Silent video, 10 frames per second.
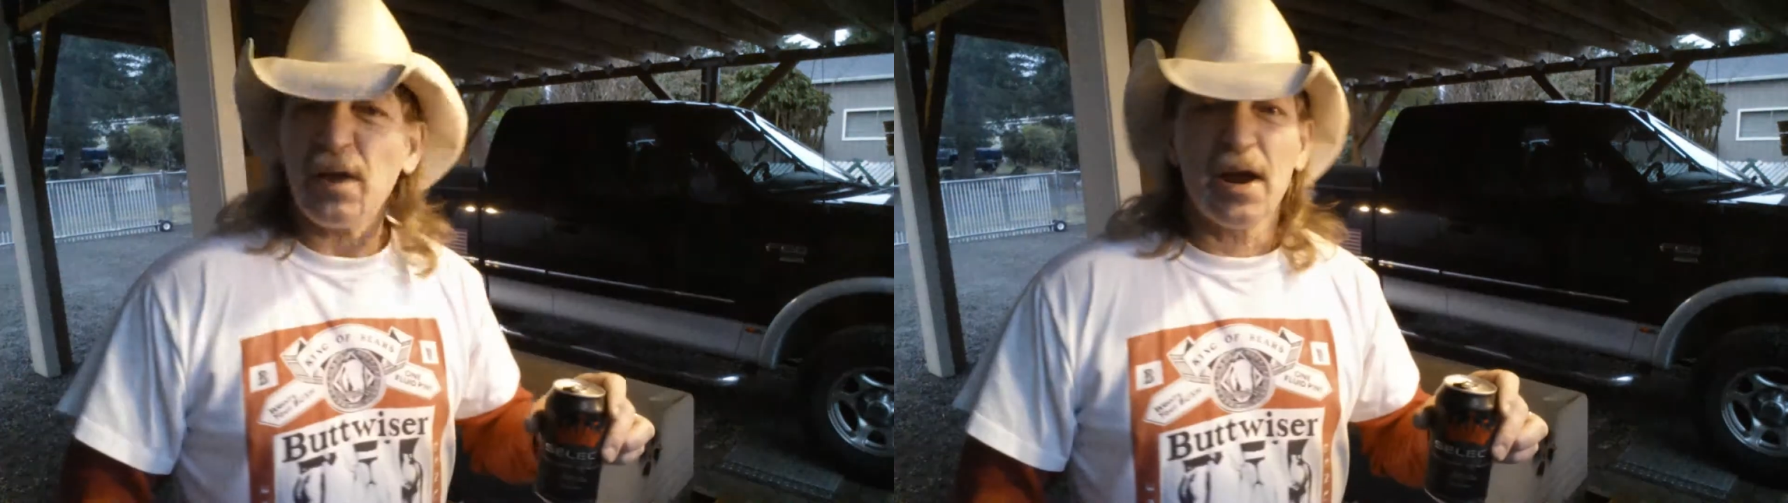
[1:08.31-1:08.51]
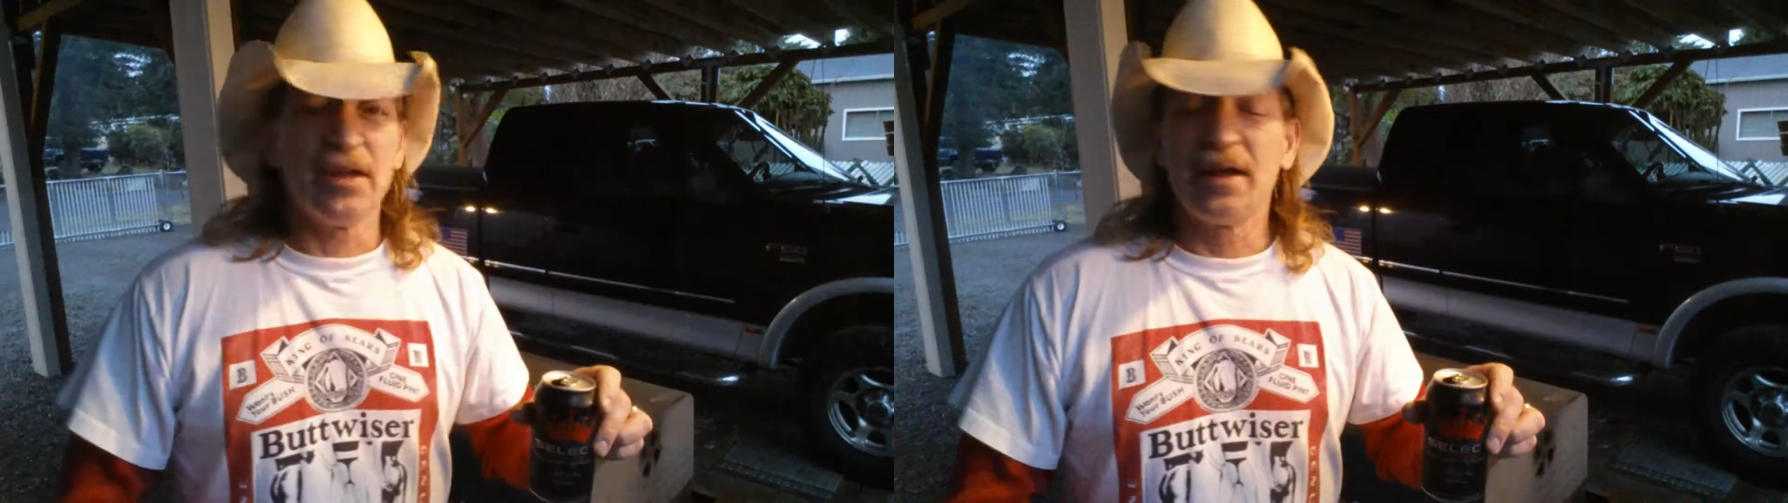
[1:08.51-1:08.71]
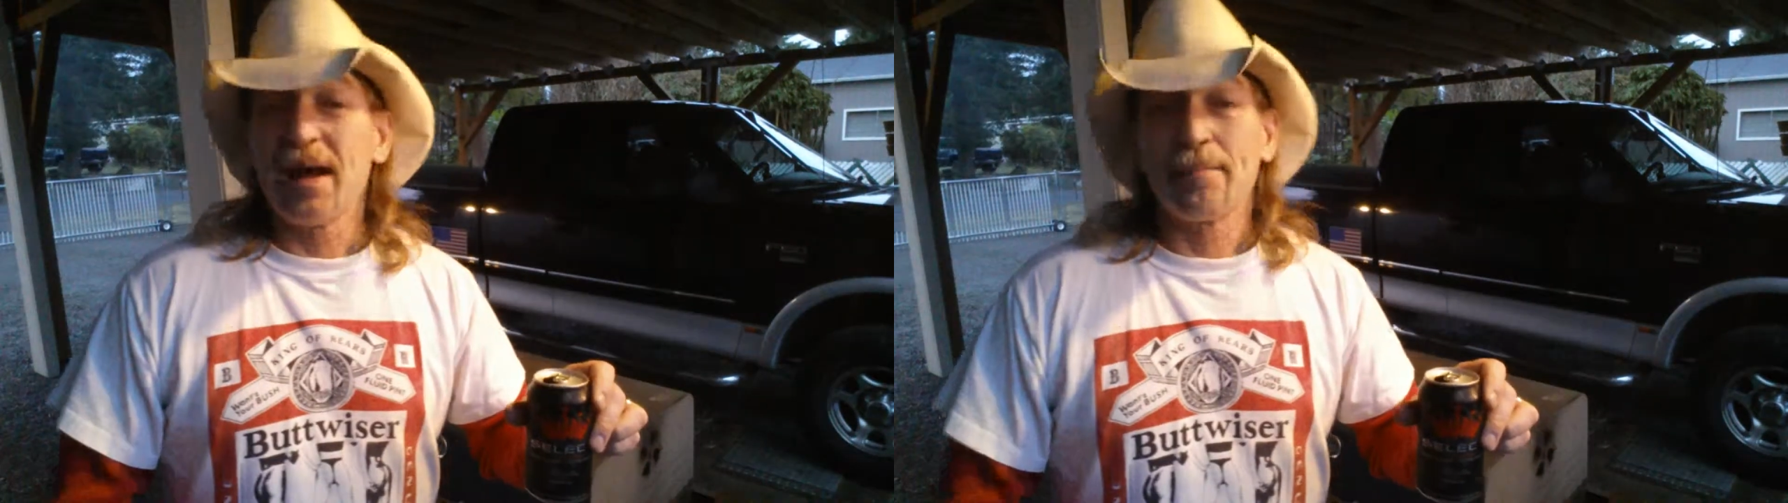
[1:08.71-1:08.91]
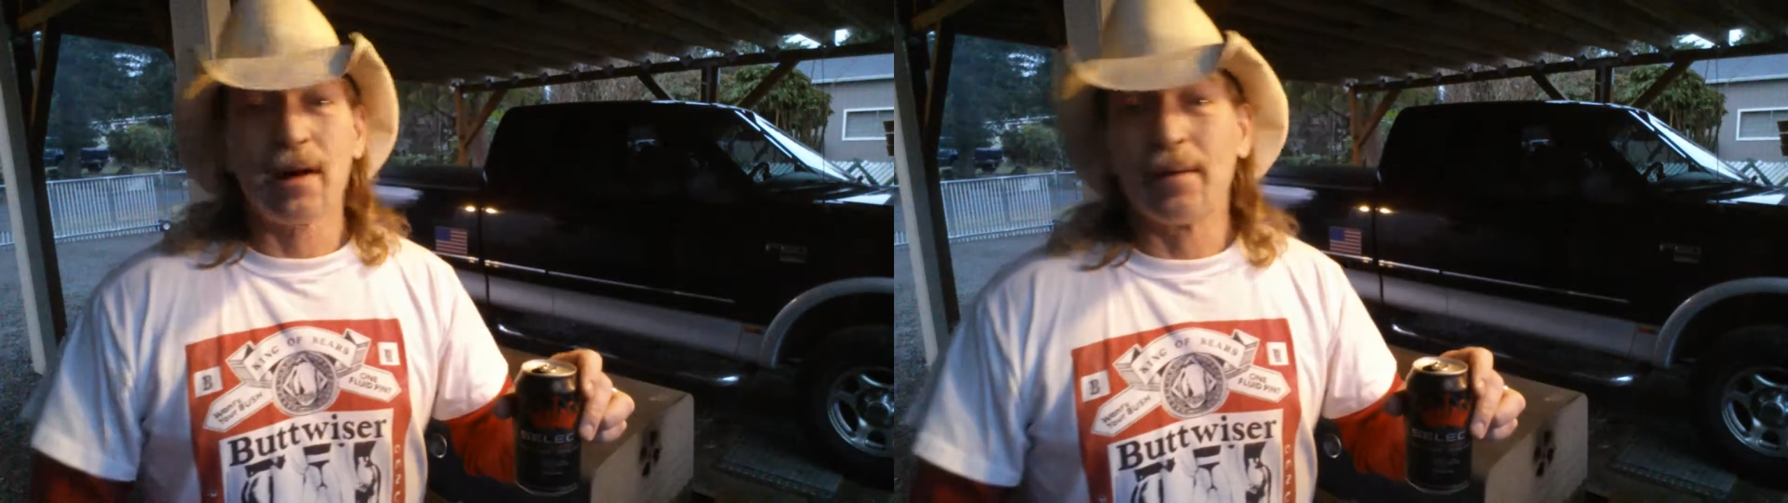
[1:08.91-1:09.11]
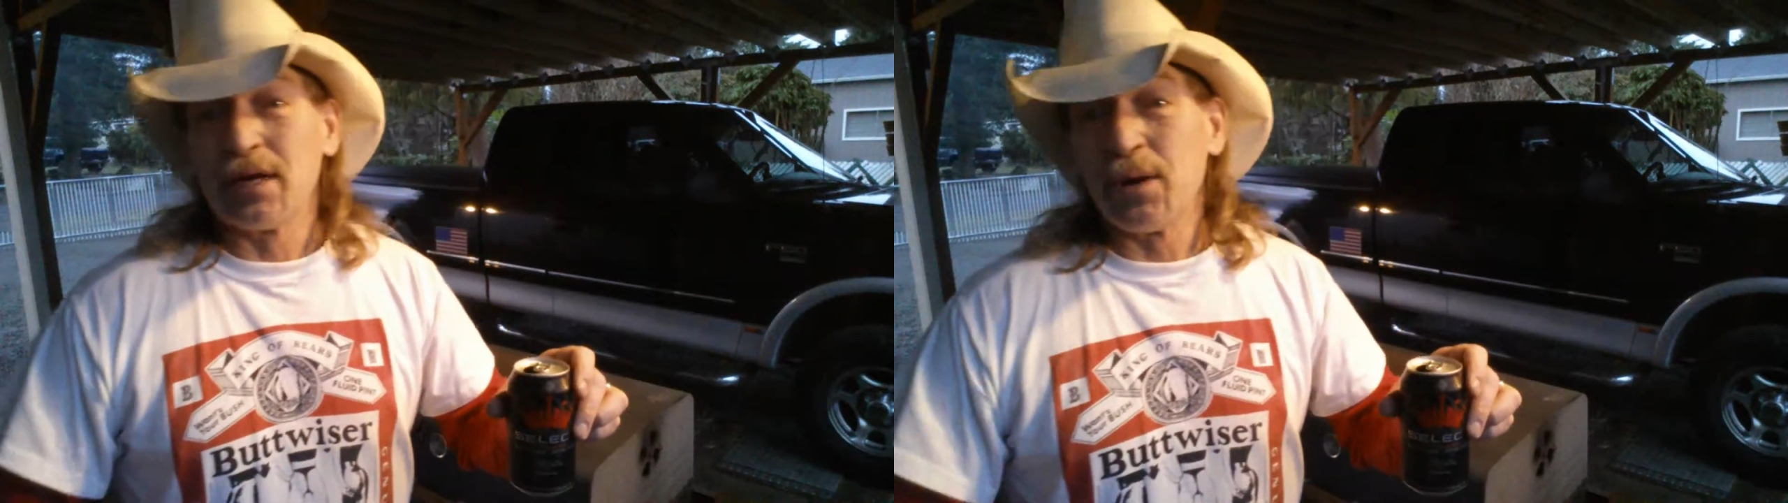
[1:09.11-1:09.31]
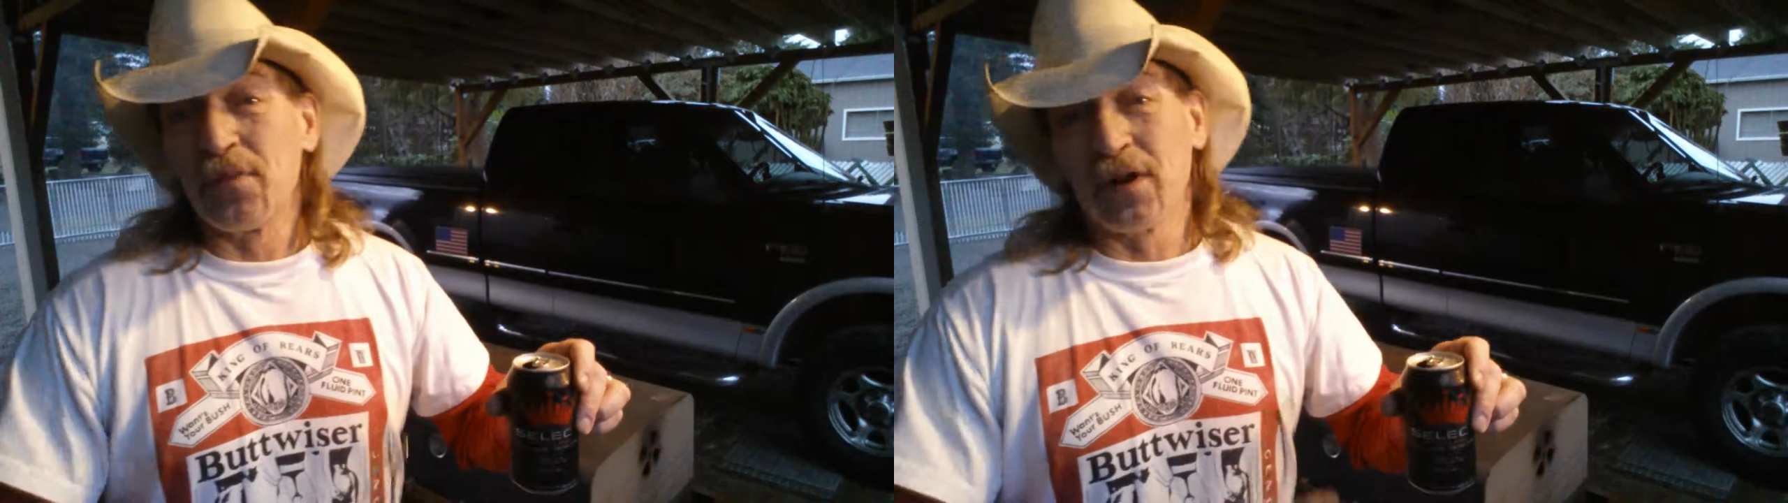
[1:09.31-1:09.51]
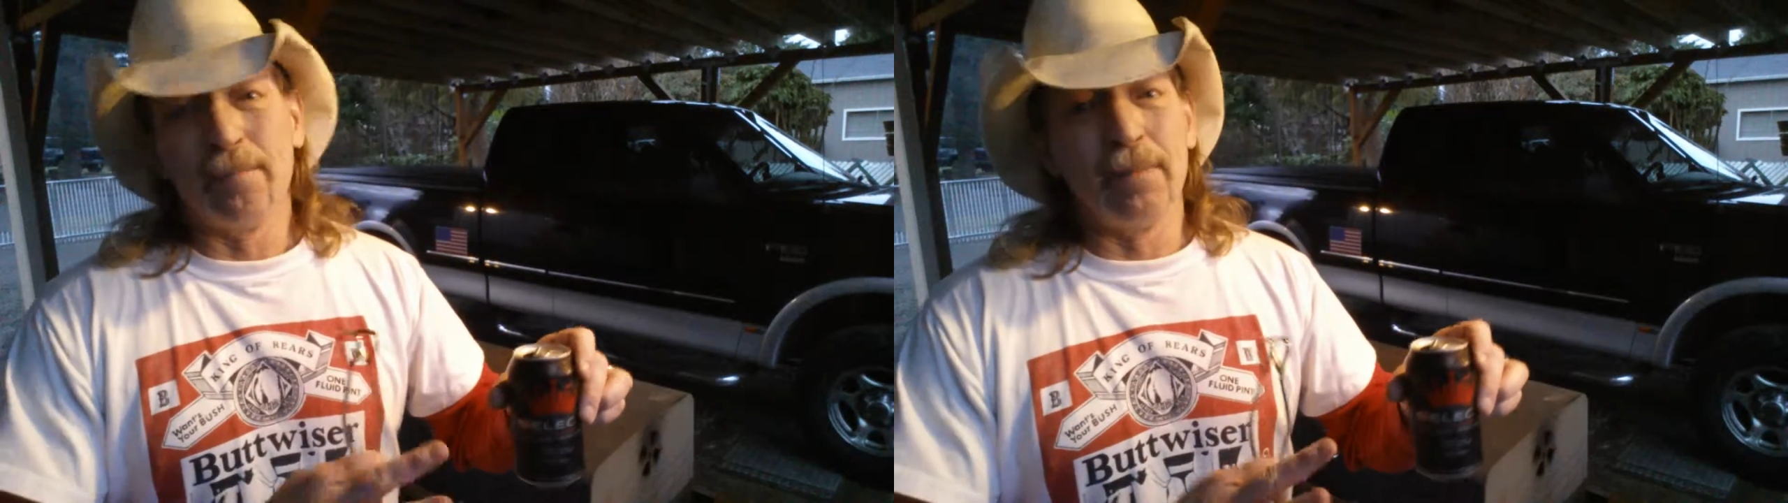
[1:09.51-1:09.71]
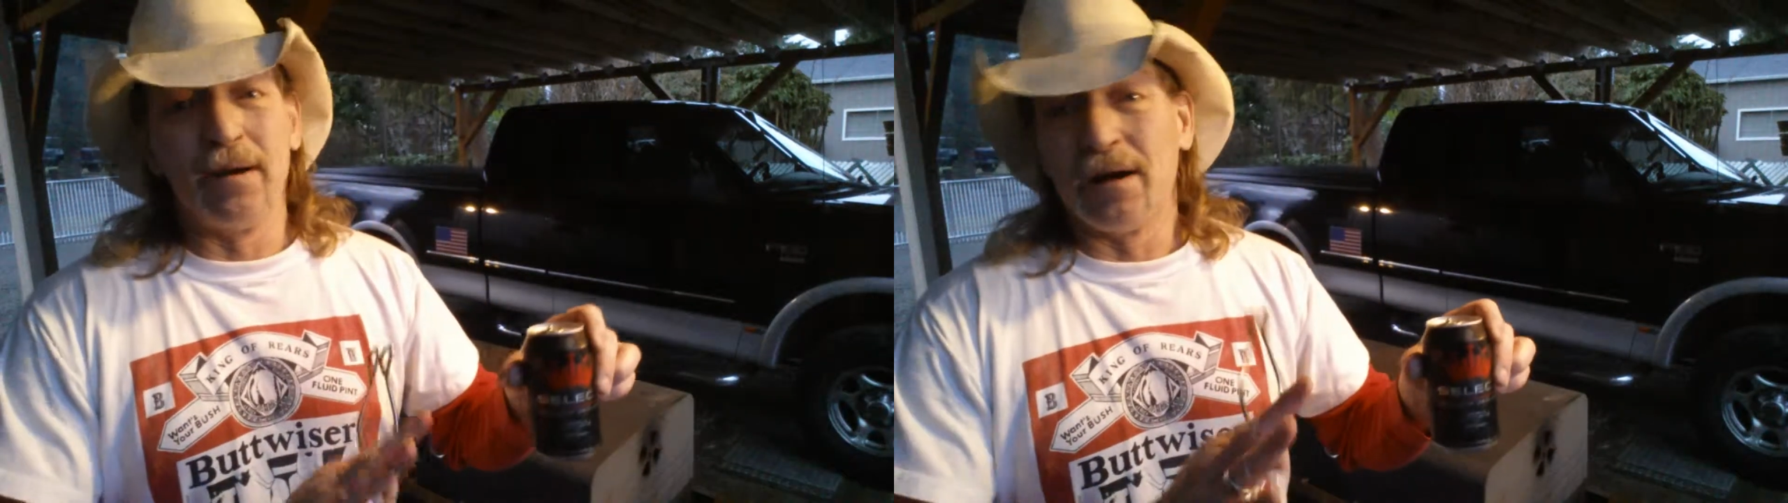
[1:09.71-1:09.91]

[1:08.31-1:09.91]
And you can't barbecue without a beer.